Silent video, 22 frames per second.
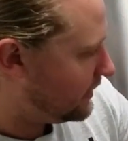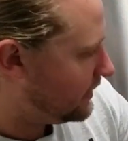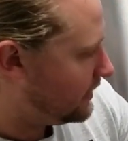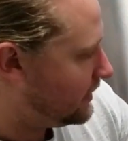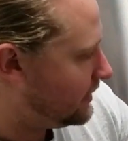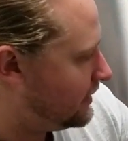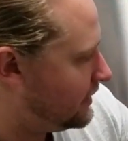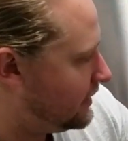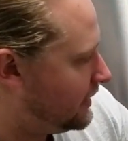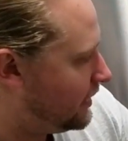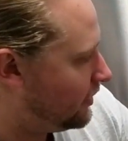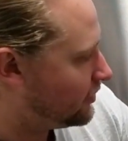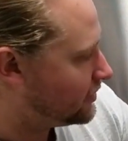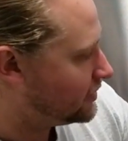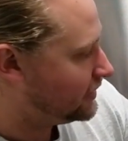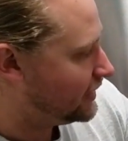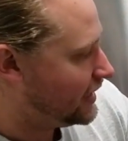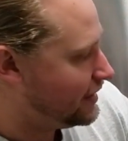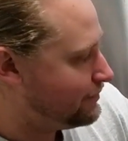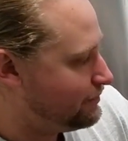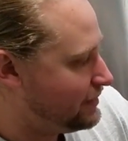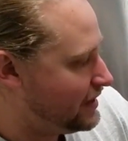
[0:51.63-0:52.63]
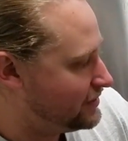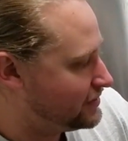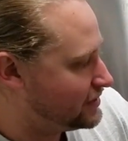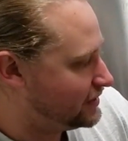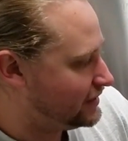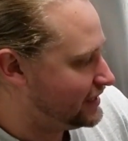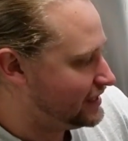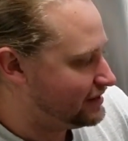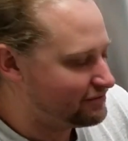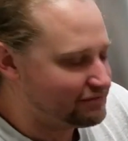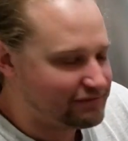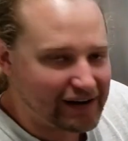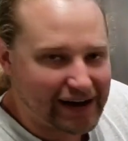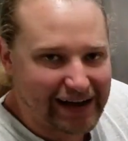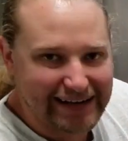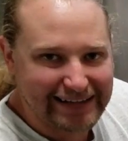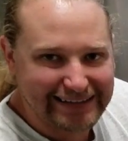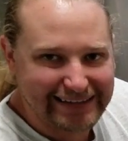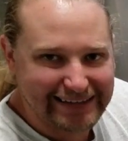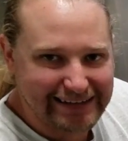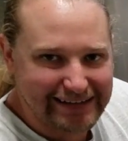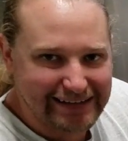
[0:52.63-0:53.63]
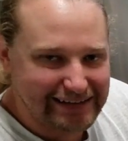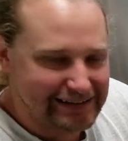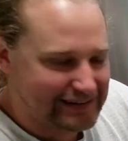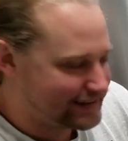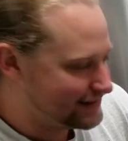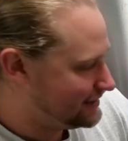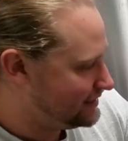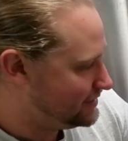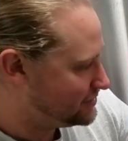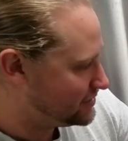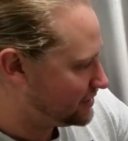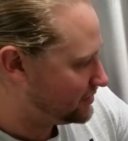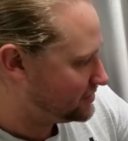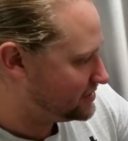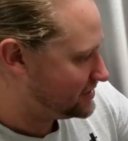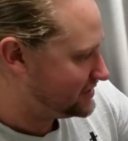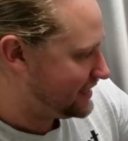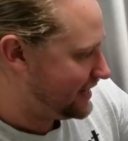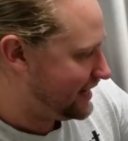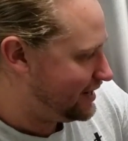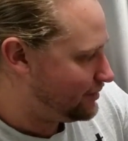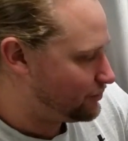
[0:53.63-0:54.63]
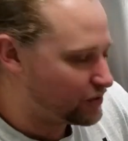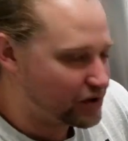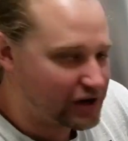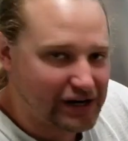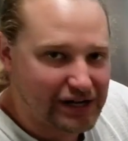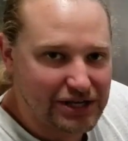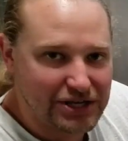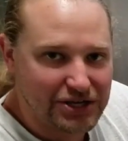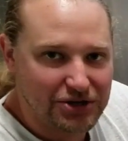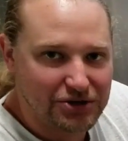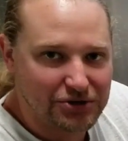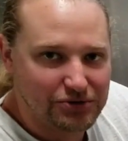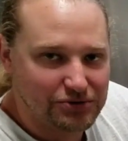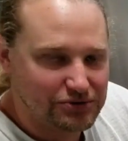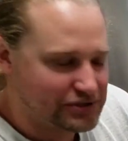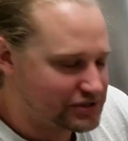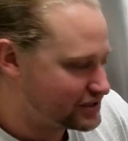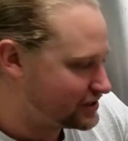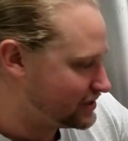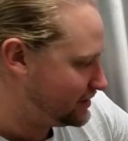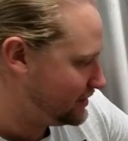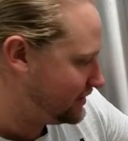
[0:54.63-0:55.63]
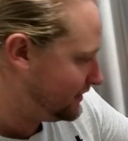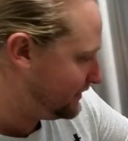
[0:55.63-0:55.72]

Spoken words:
Alkaline methylene violet is our stain we're going to use.